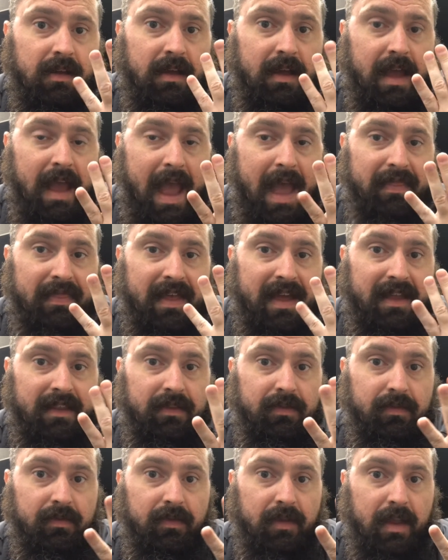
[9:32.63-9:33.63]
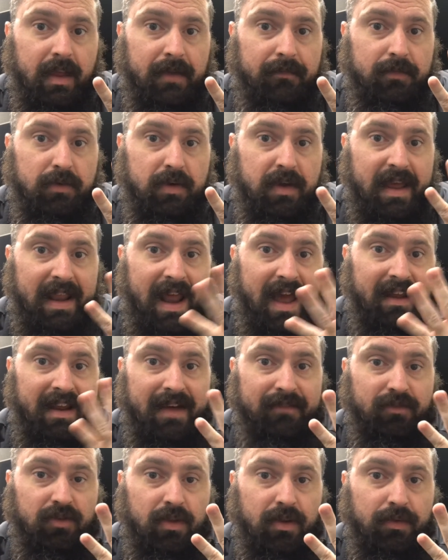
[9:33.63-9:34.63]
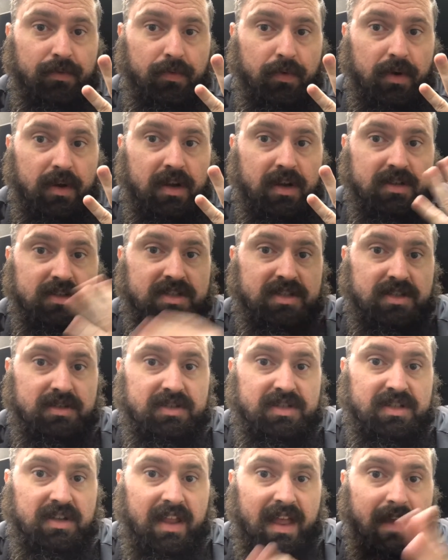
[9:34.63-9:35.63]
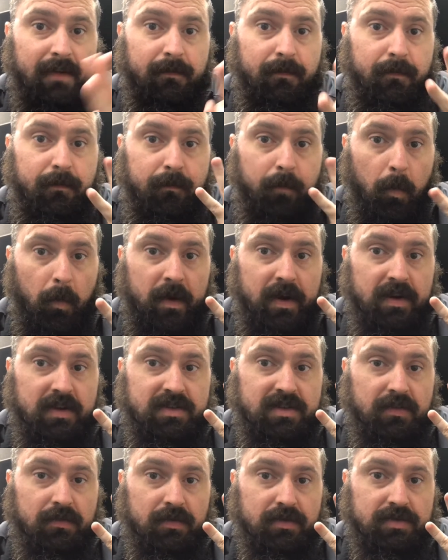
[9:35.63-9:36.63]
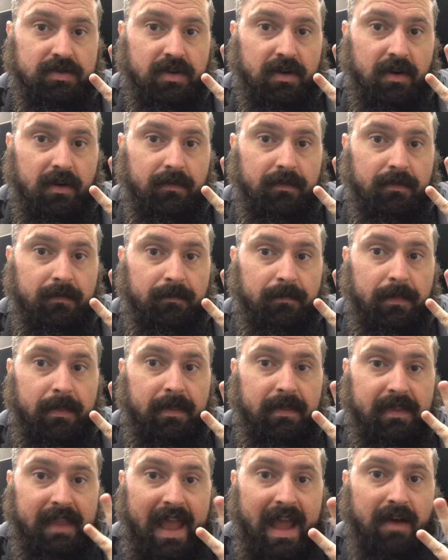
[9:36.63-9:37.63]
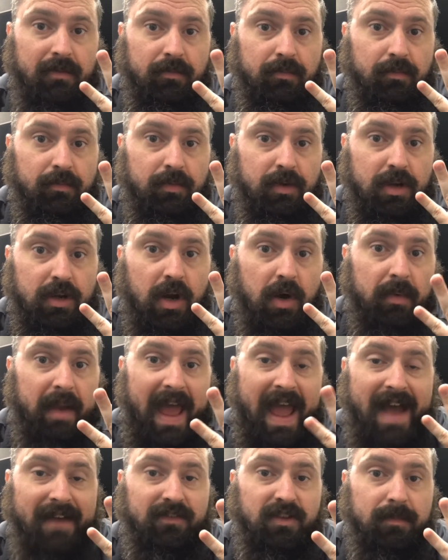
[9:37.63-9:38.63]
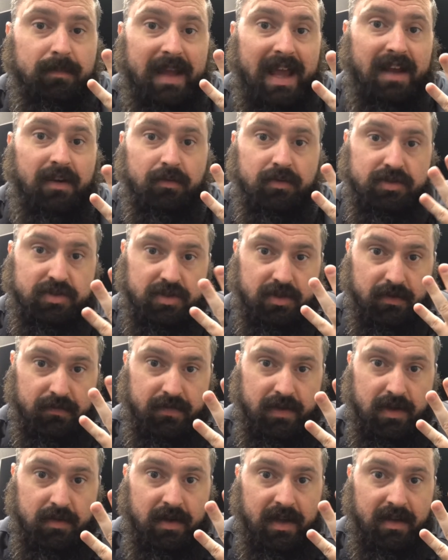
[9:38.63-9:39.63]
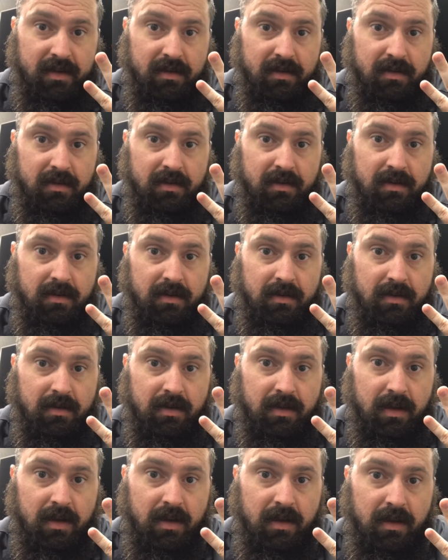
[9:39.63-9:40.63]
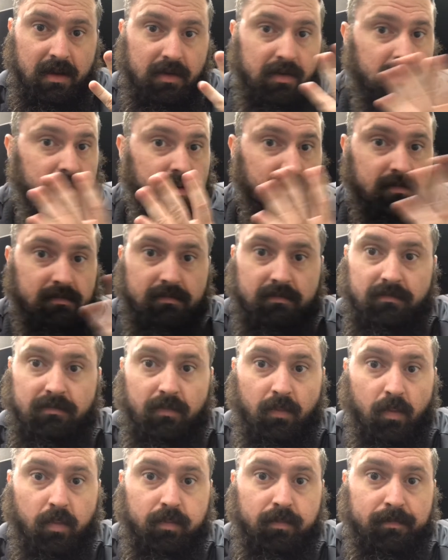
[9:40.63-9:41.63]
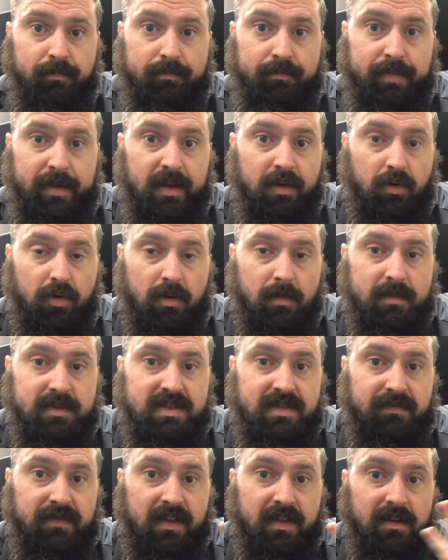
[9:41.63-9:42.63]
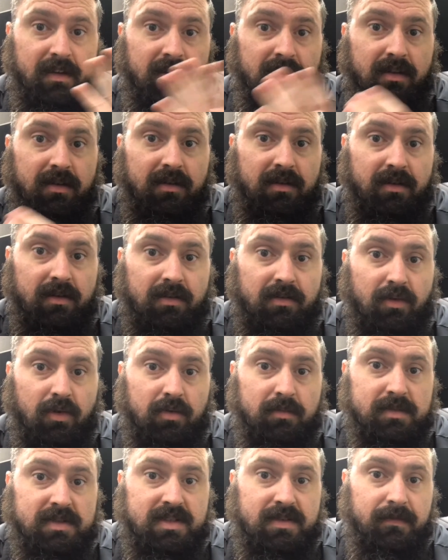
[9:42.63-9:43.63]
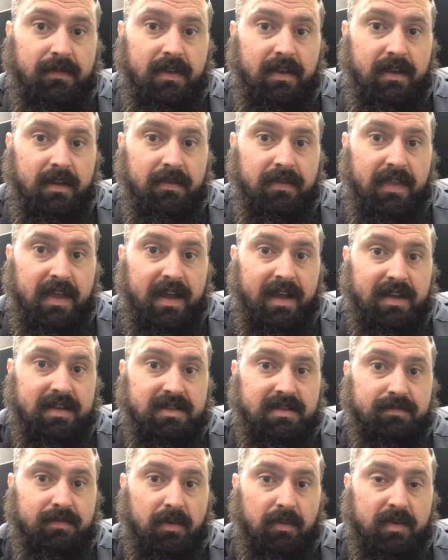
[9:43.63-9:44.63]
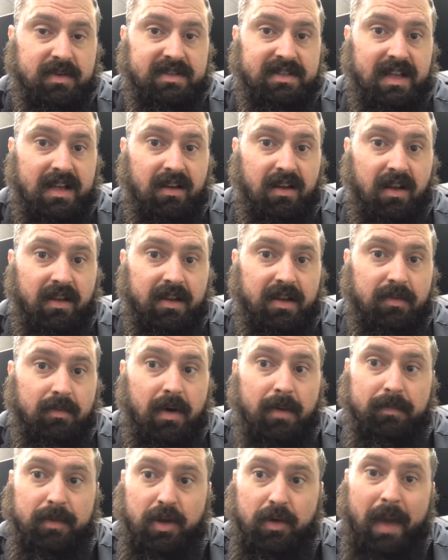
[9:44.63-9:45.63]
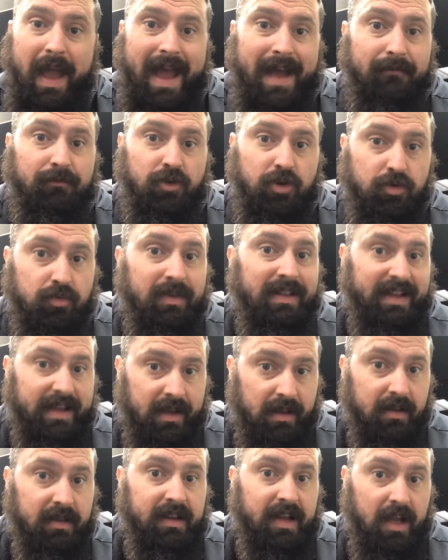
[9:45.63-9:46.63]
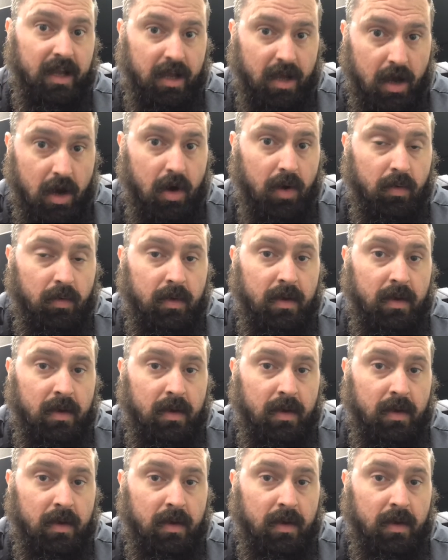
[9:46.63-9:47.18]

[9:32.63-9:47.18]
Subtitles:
and then if you get out after those 4 years, you still have 4 years of reserve. Now, you don't have to be at a reserve unit. You can be a normal civilian doing your normal civilian things, but once they call you up, you have to legally go.